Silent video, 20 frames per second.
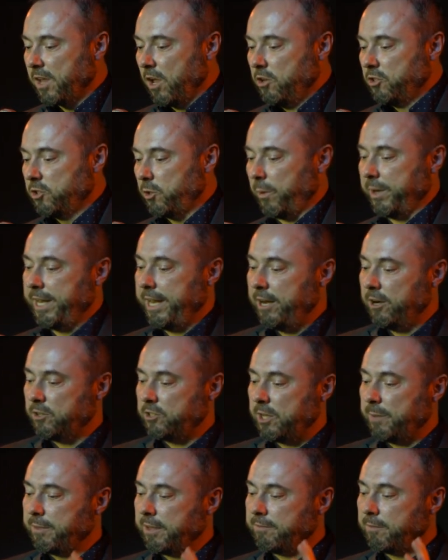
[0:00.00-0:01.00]
so when you hear
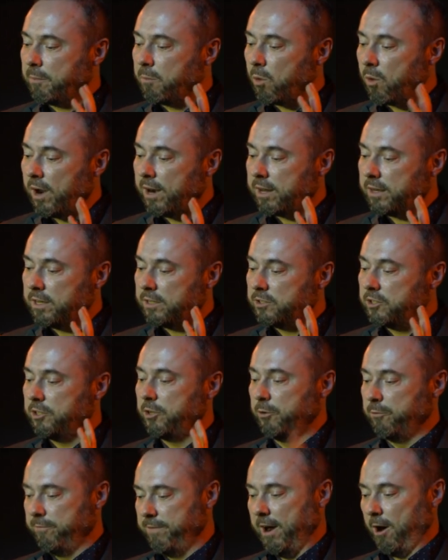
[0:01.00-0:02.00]
something from Herodotus,
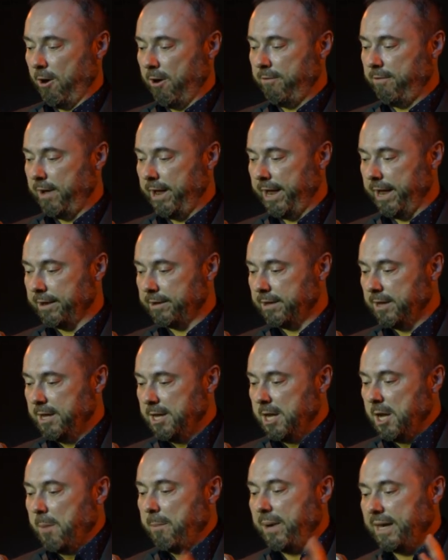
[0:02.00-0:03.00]
you verify it.
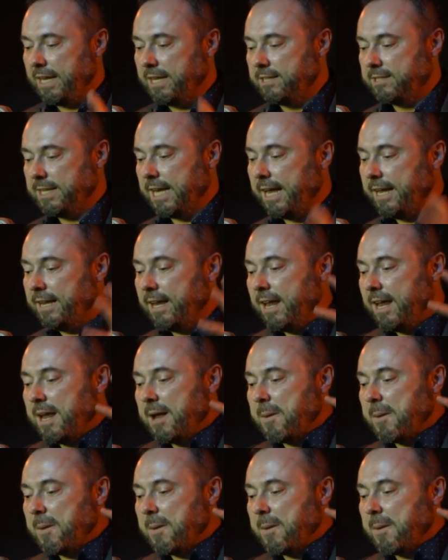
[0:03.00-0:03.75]
But he said